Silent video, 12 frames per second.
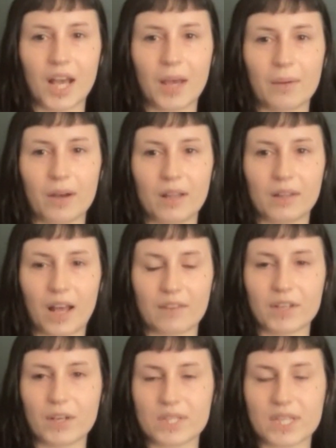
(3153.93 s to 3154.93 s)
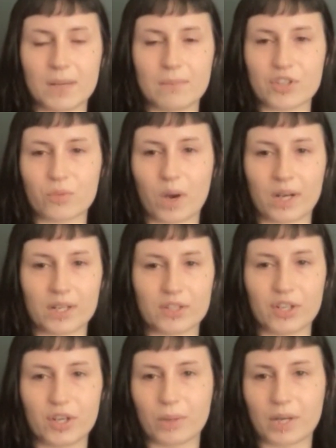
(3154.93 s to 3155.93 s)
a lot of it was him just wanting to
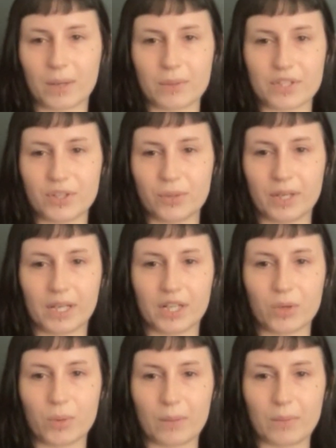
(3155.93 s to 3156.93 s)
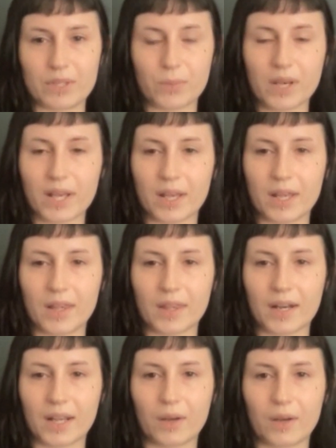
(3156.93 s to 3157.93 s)
know what I was doing and who I was with.
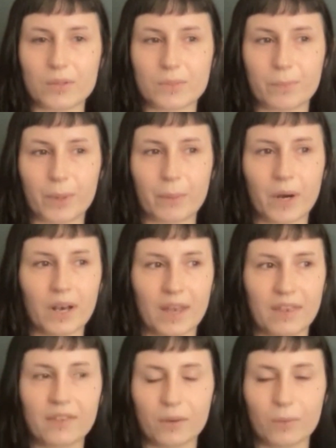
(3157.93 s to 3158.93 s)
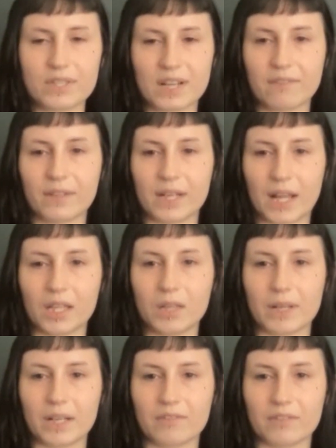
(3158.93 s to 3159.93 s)
And I think there was definitely an
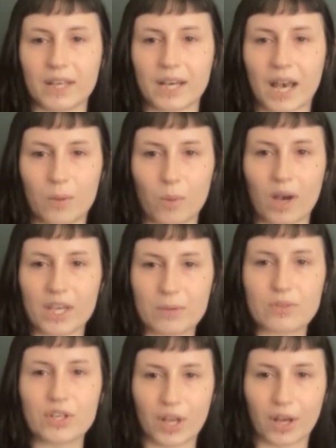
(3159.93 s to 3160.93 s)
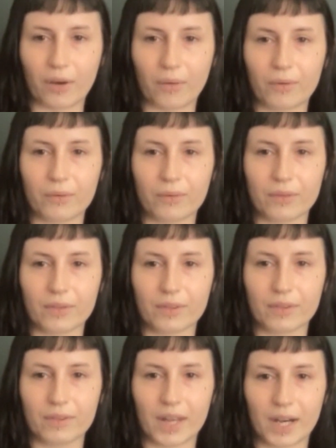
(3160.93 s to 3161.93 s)
element of like, I want you to know
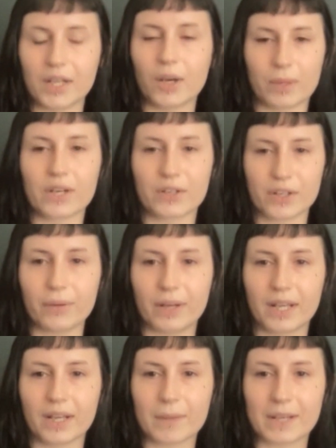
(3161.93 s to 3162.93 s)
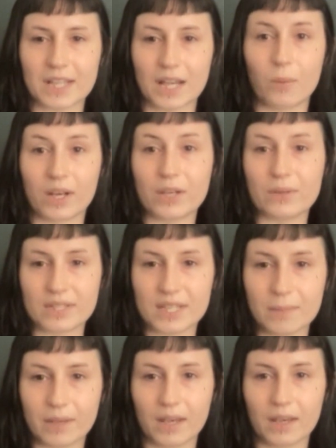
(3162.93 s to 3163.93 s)
that I know what you're doing because I want you to
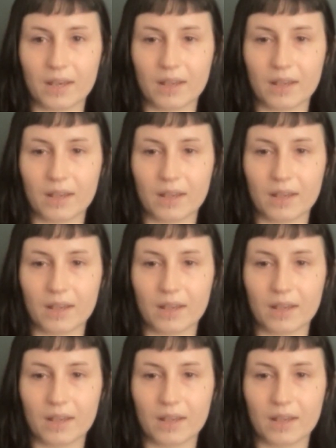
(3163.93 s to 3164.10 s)
see me.